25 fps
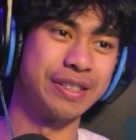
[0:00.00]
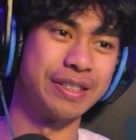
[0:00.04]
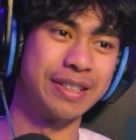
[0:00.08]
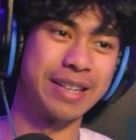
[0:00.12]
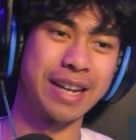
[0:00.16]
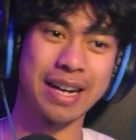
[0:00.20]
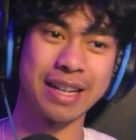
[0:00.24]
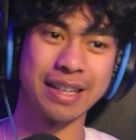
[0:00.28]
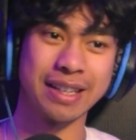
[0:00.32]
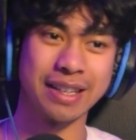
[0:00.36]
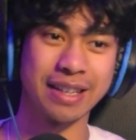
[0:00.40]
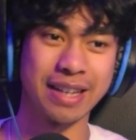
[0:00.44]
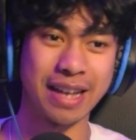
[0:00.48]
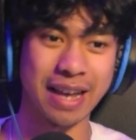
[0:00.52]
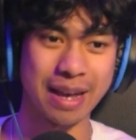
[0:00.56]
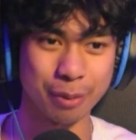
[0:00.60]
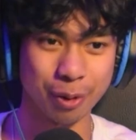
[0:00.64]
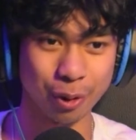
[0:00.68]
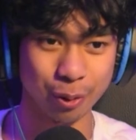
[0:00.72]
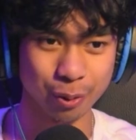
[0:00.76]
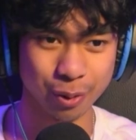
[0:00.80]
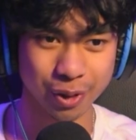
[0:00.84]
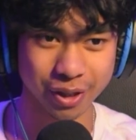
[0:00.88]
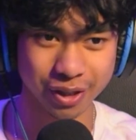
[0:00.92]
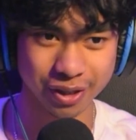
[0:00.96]
God damn it.
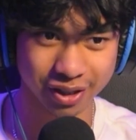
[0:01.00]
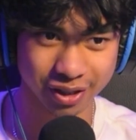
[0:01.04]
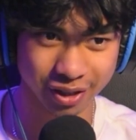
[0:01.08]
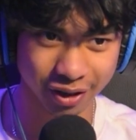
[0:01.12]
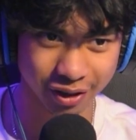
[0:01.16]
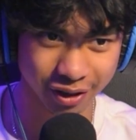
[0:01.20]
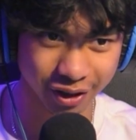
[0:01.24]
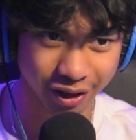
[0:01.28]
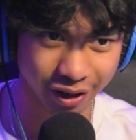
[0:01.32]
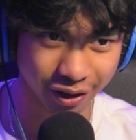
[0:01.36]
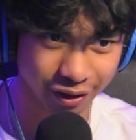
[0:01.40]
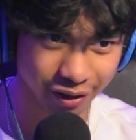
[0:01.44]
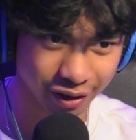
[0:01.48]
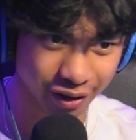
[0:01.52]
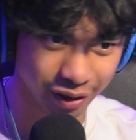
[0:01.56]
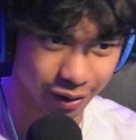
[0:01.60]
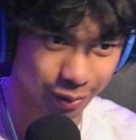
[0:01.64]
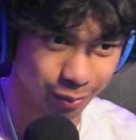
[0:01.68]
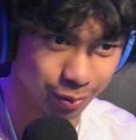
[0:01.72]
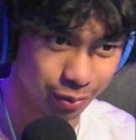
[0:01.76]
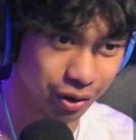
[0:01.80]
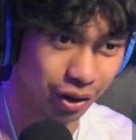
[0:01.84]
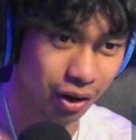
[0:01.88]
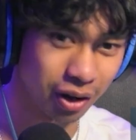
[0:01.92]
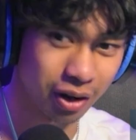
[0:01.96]
Are we gonna start hearing
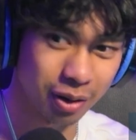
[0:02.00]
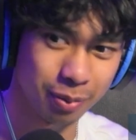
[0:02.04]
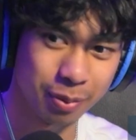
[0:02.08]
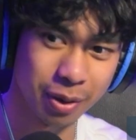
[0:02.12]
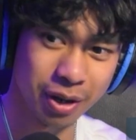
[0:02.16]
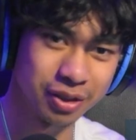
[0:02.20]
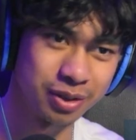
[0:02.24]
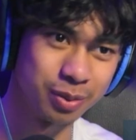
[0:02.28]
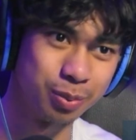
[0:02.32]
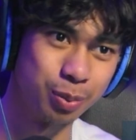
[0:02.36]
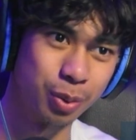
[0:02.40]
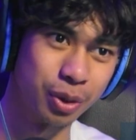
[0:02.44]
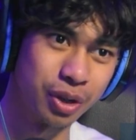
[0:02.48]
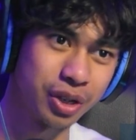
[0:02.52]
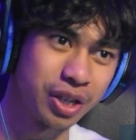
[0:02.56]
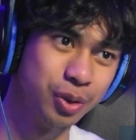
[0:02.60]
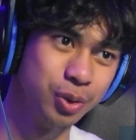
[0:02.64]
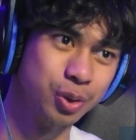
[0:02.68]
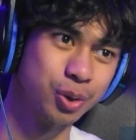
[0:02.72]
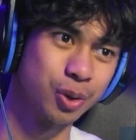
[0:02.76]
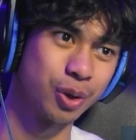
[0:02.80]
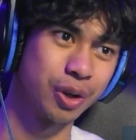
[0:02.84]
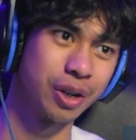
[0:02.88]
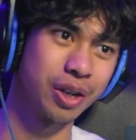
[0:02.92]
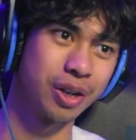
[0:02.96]
him talk about his book he's